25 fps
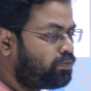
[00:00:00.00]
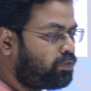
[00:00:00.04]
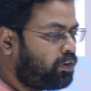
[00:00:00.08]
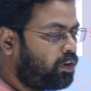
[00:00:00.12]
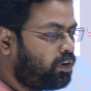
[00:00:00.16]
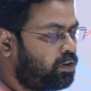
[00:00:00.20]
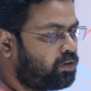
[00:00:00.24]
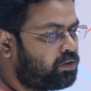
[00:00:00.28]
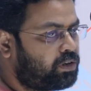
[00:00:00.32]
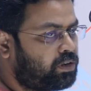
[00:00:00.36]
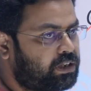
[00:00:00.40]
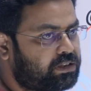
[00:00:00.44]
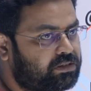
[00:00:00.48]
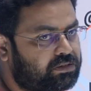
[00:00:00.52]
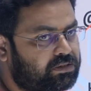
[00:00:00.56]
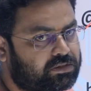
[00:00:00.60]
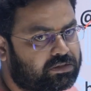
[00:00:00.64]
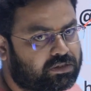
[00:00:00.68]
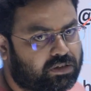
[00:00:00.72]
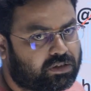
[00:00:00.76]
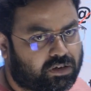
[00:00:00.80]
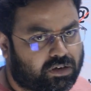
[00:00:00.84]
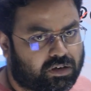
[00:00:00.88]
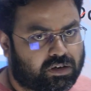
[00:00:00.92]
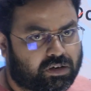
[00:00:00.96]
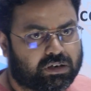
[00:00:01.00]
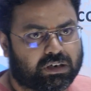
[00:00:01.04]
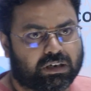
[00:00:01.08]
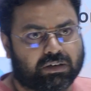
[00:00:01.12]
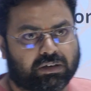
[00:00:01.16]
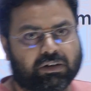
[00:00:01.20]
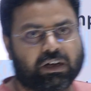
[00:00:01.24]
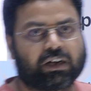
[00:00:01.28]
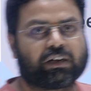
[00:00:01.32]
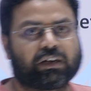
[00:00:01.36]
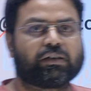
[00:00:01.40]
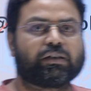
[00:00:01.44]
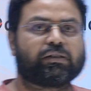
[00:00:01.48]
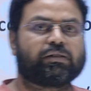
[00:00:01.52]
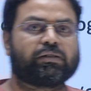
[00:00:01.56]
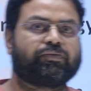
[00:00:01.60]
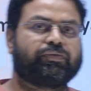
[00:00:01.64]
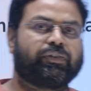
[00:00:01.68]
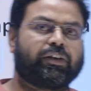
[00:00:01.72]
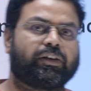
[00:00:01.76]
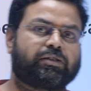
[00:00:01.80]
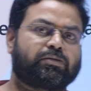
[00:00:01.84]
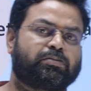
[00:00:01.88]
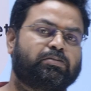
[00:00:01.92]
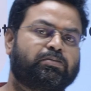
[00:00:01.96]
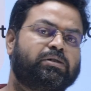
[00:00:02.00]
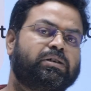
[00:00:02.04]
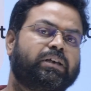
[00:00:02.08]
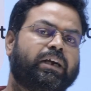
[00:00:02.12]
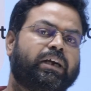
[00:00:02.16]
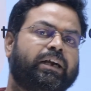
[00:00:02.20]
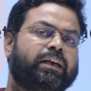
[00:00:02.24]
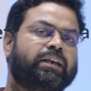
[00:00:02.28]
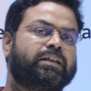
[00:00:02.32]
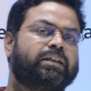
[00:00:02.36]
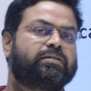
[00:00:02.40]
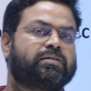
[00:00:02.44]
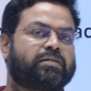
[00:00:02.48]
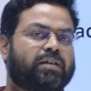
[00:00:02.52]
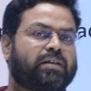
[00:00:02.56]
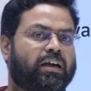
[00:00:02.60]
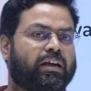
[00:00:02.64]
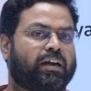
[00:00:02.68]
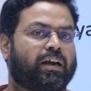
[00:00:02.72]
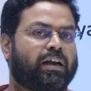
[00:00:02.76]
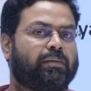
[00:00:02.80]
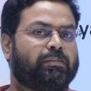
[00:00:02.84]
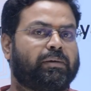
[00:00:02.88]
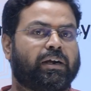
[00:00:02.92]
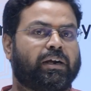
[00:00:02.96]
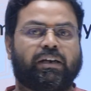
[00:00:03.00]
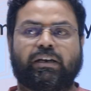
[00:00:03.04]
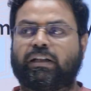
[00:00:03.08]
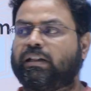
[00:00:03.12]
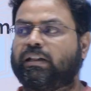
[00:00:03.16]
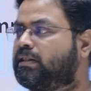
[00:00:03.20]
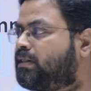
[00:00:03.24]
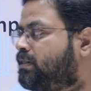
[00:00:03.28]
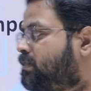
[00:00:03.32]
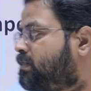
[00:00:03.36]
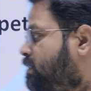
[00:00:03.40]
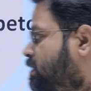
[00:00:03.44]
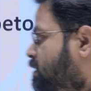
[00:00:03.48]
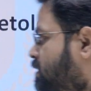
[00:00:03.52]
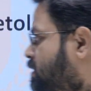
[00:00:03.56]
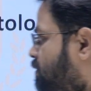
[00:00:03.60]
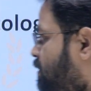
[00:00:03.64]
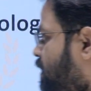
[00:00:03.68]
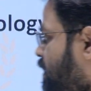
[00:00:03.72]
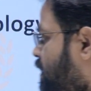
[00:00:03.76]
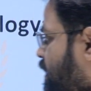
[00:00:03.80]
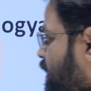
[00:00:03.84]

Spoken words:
follow us on our Facebook and Instagram handle. This is our